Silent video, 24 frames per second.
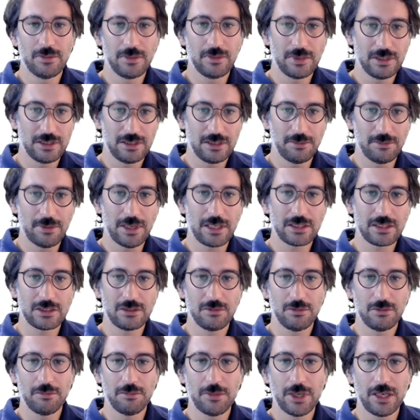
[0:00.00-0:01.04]

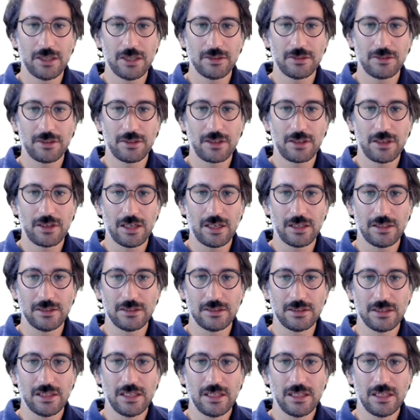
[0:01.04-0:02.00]
boundary current